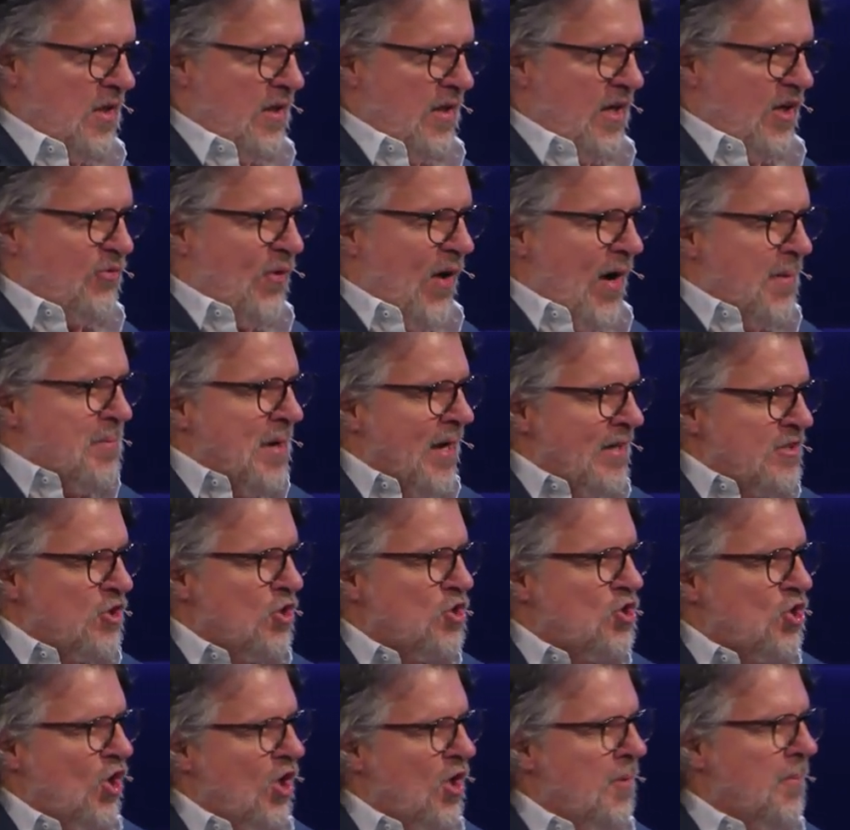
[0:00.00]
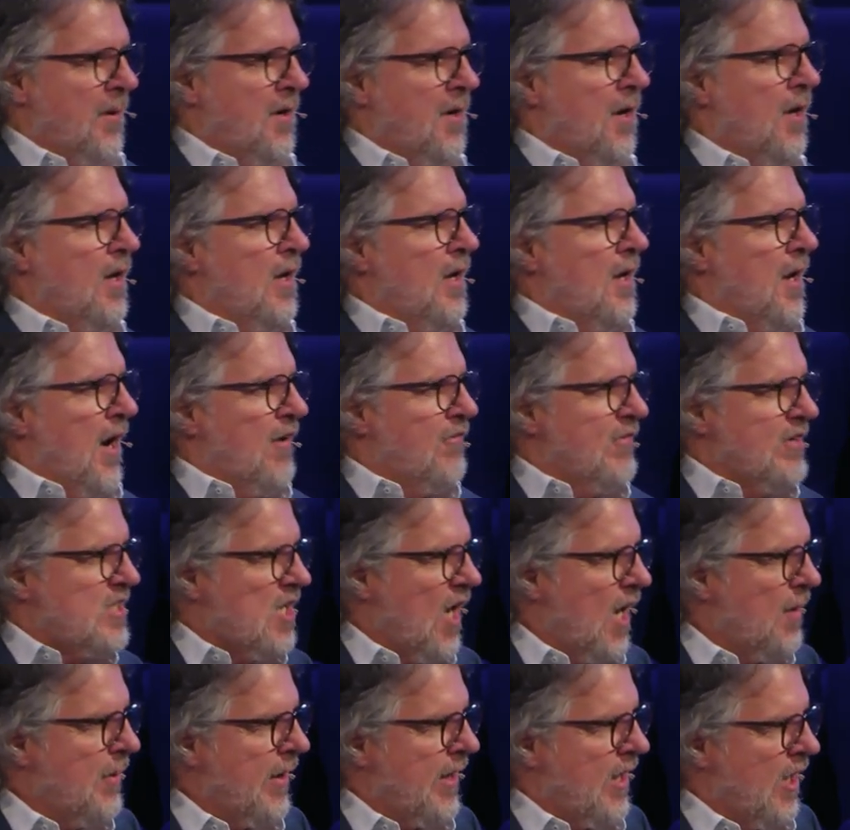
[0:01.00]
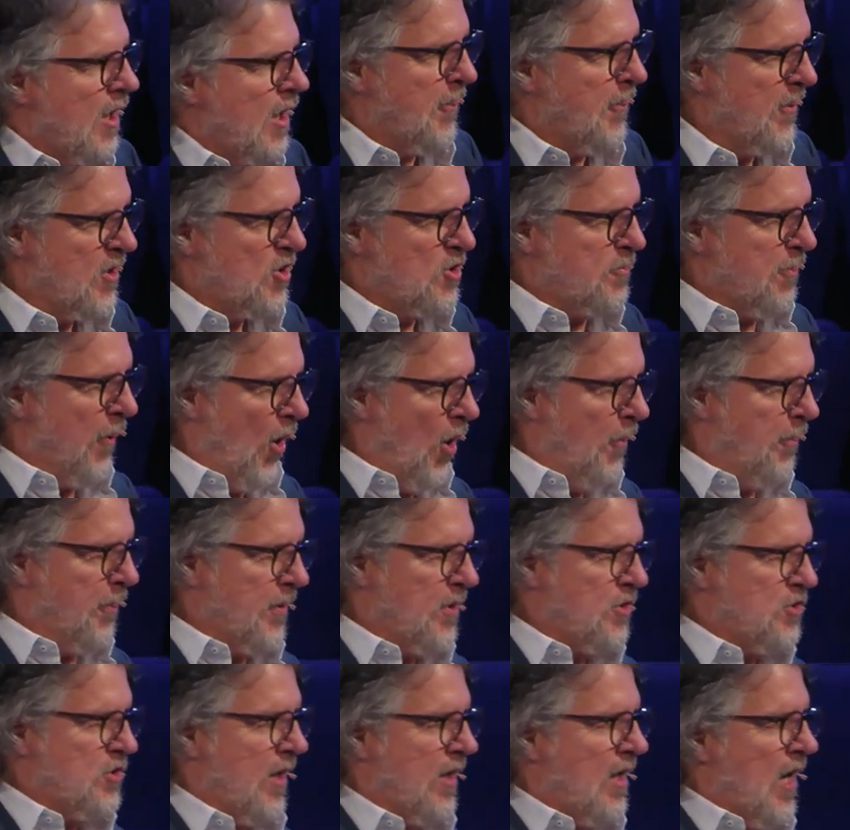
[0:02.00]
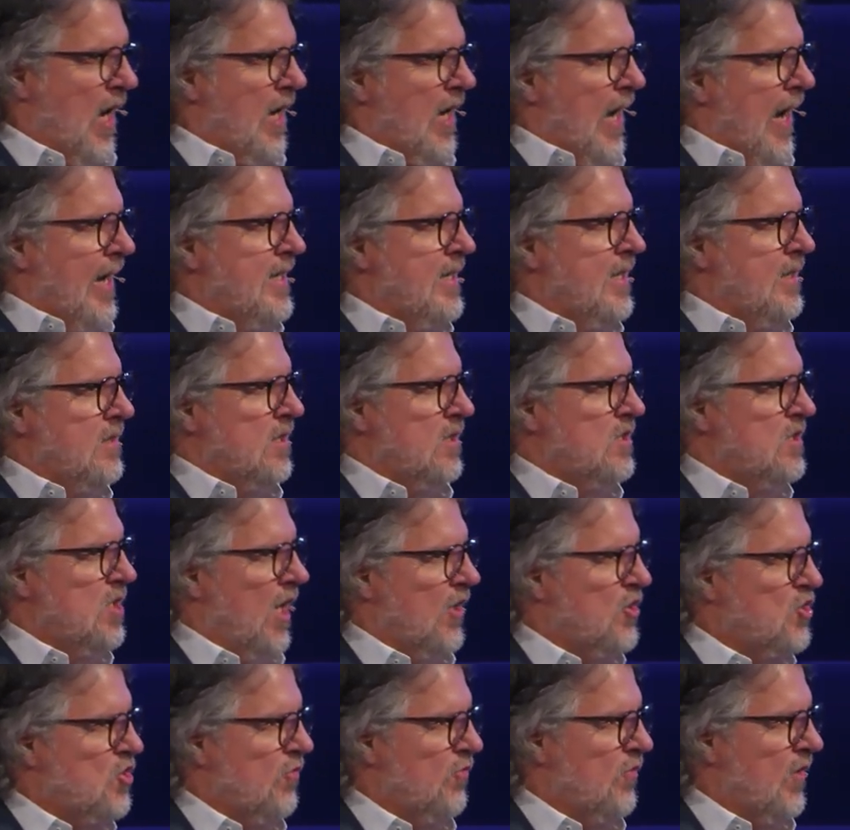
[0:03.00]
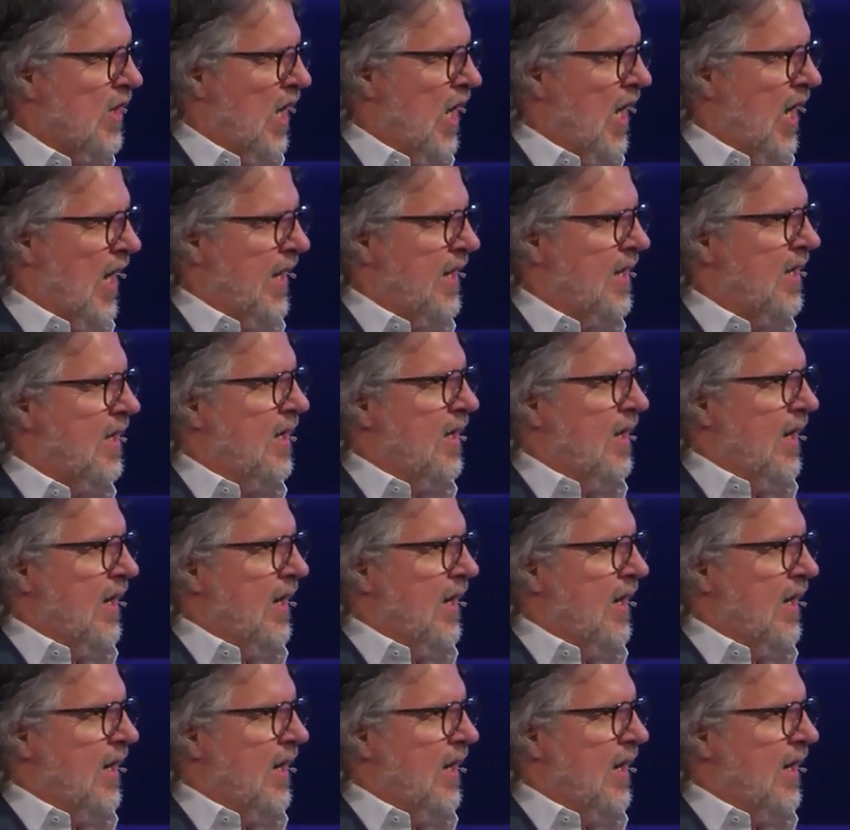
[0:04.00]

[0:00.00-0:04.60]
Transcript: If I'm not determined every time I get this pulpit to say, God, I need the touch of God,